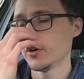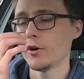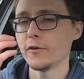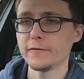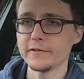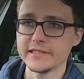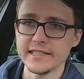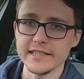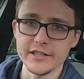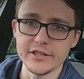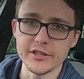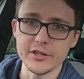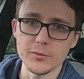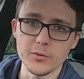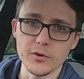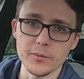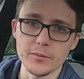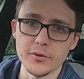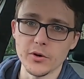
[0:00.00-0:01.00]
Obviously, you're going to
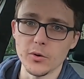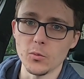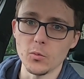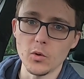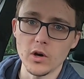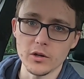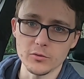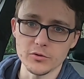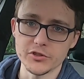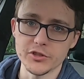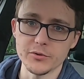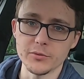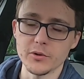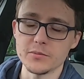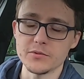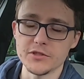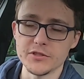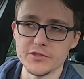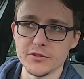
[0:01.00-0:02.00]
want to put one or two
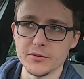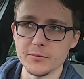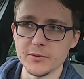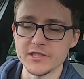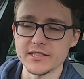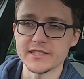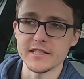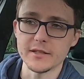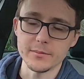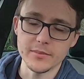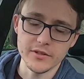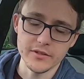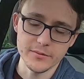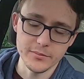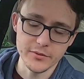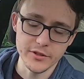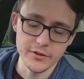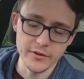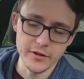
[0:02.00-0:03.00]
options on, which is going to
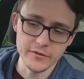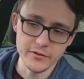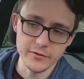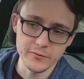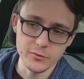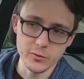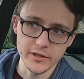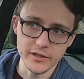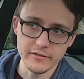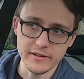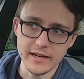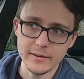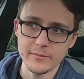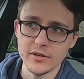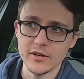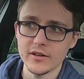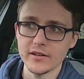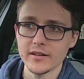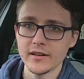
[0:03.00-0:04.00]
put you over the 40 grand
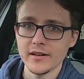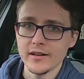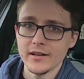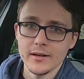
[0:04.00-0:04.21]
mark,